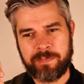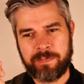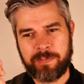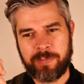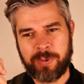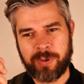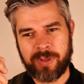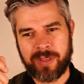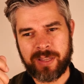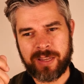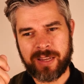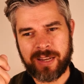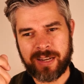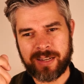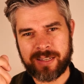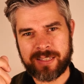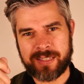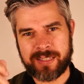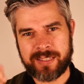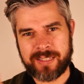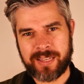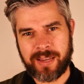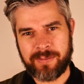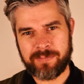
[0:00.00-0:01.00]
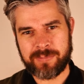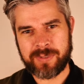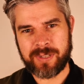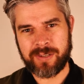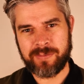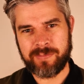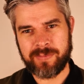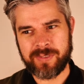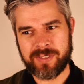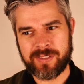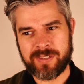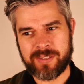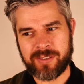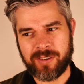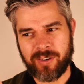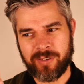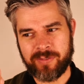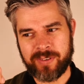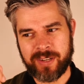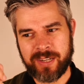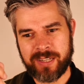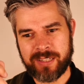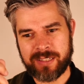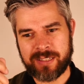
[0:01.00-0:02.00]
But the acceptance of
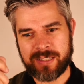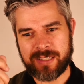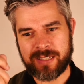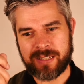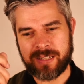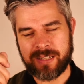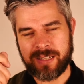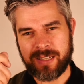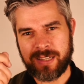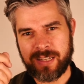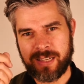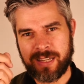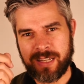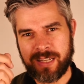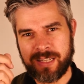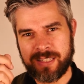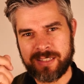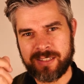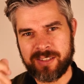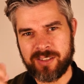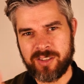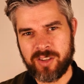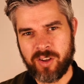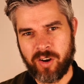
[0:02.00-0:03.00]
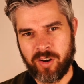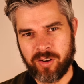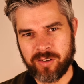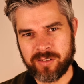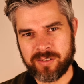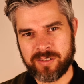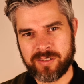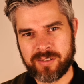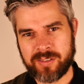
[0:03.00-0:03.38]
it is not.